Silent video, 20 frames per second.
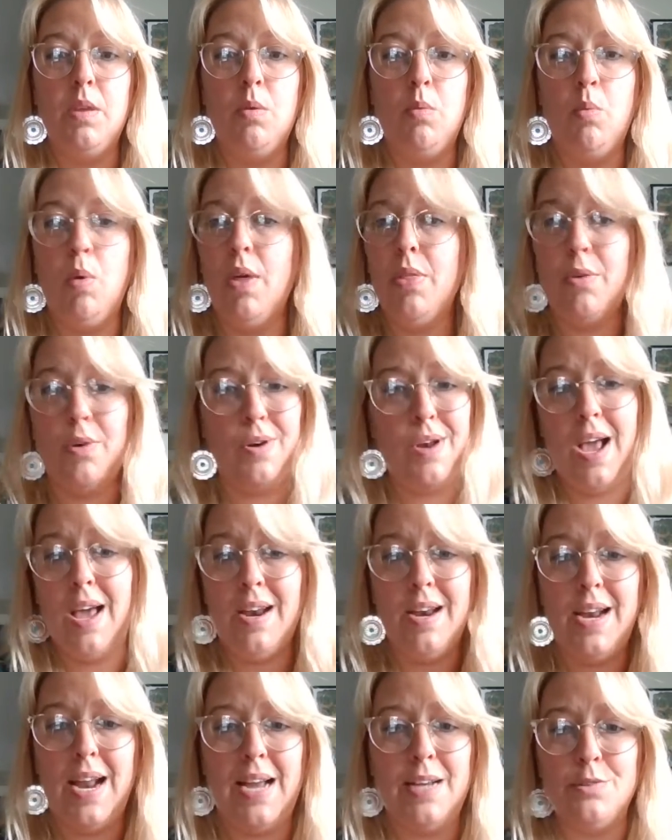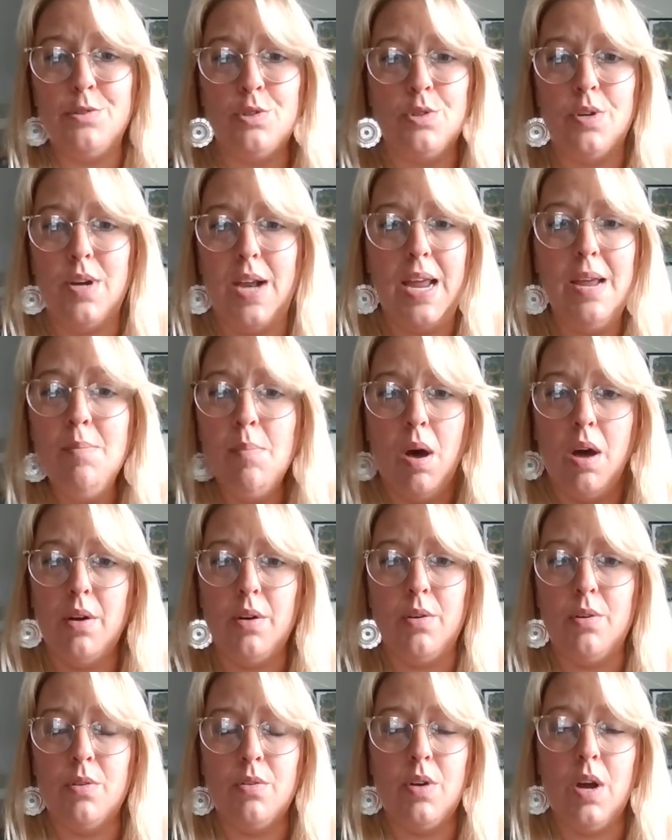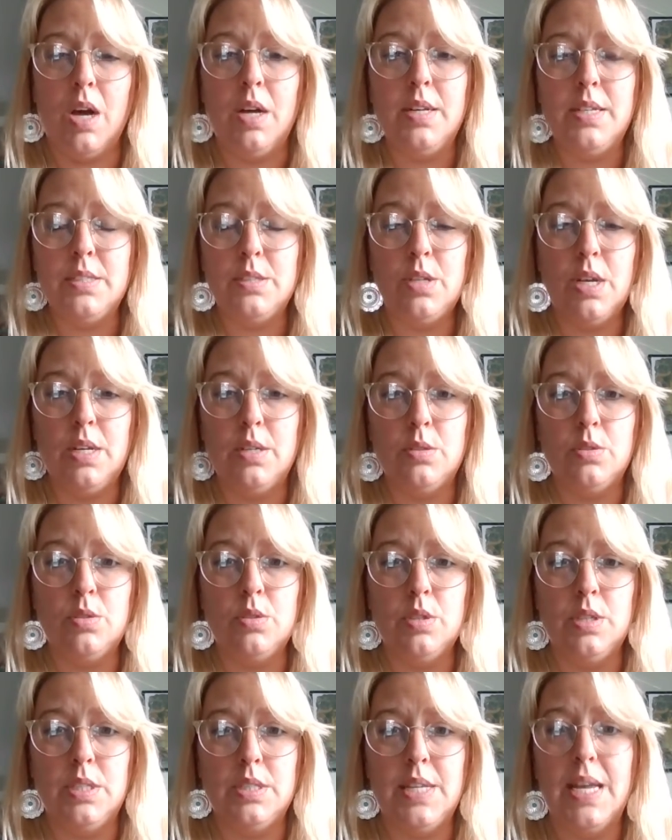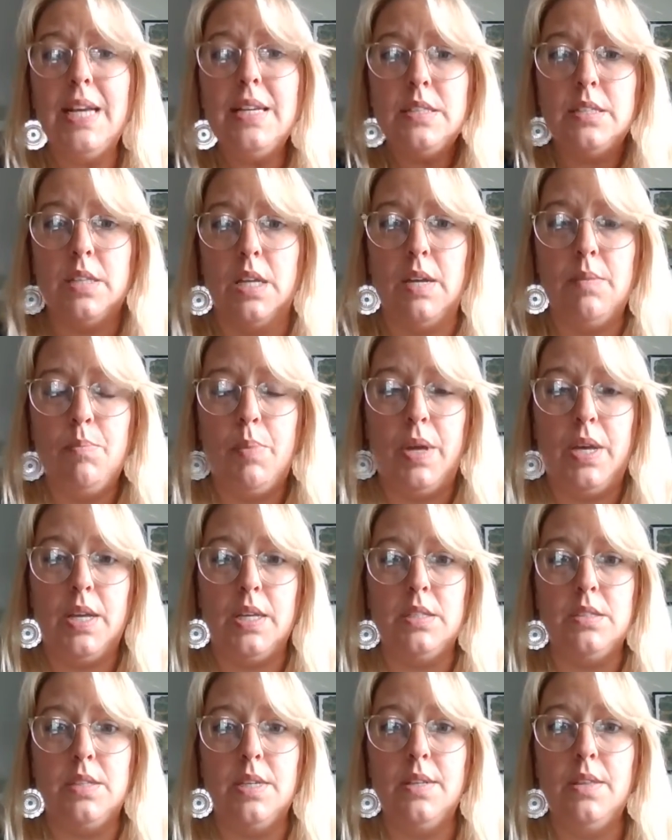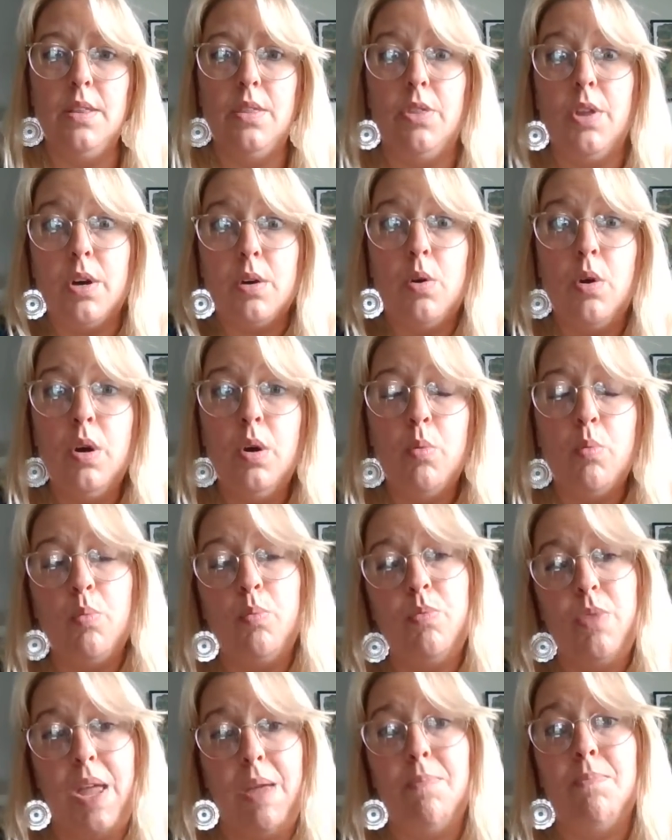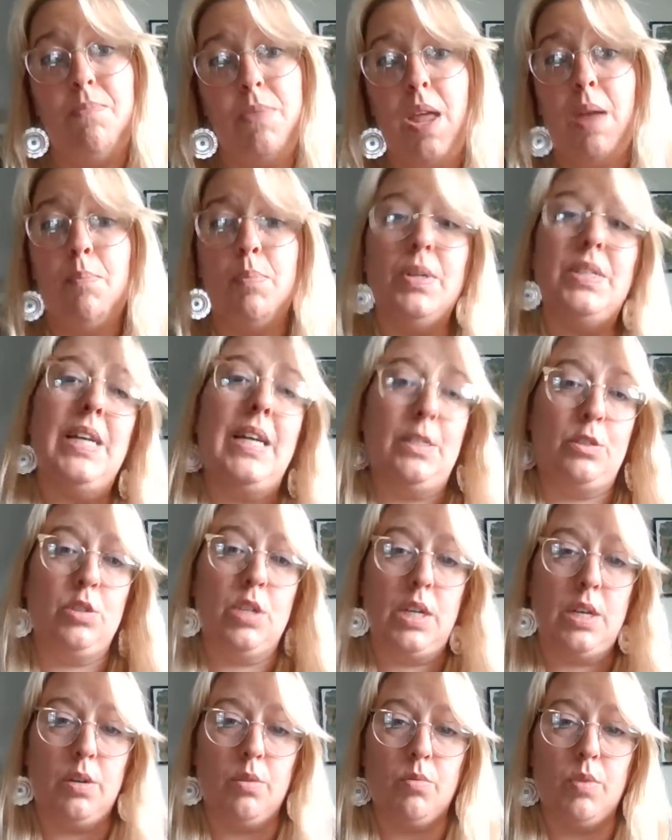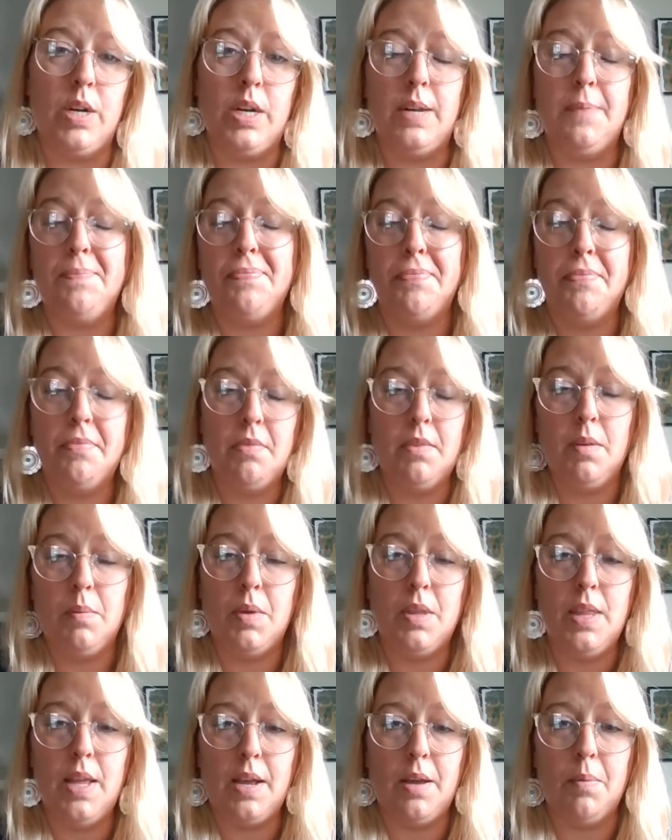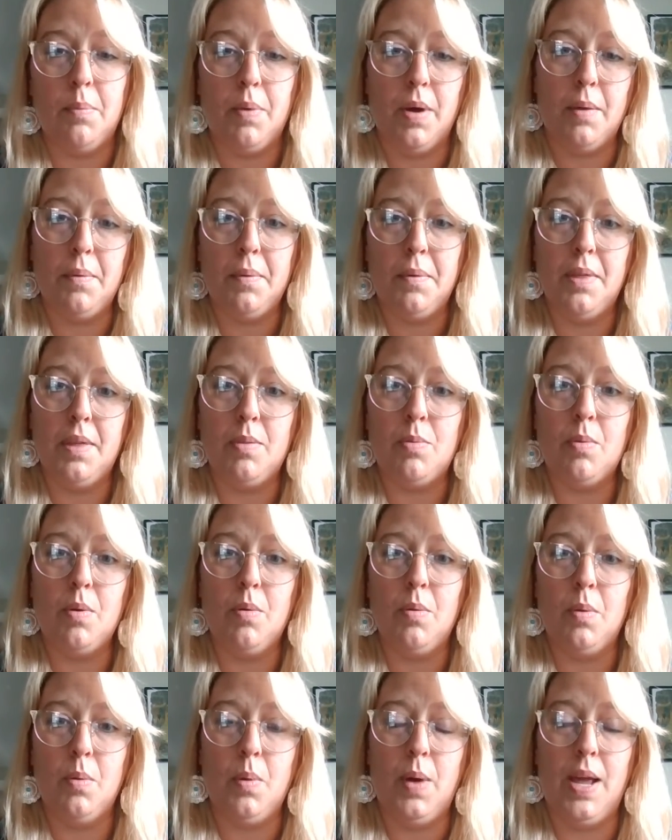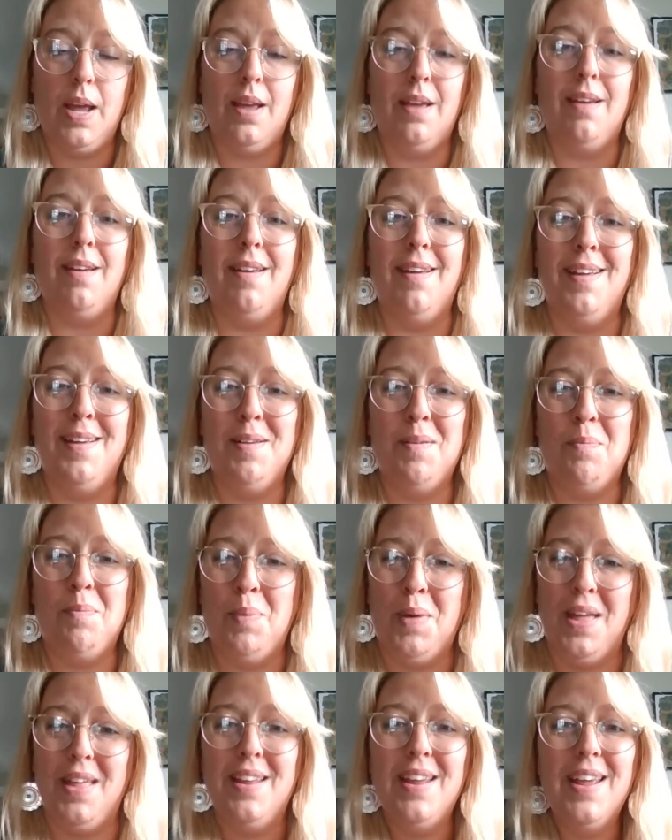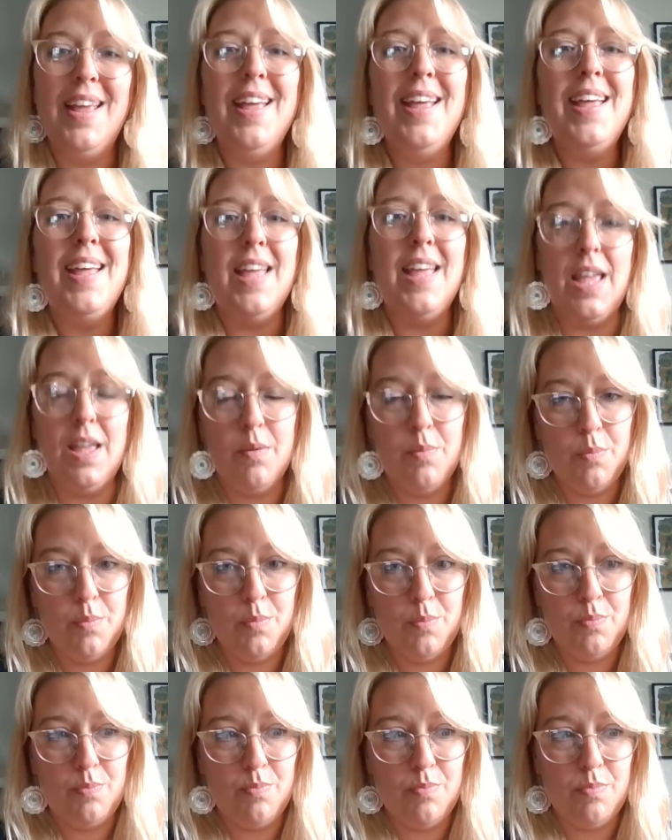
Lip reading: whether or not it has your name on it or not is excellent, because then they potentially could read it. I mean, they could probably throw it away, but it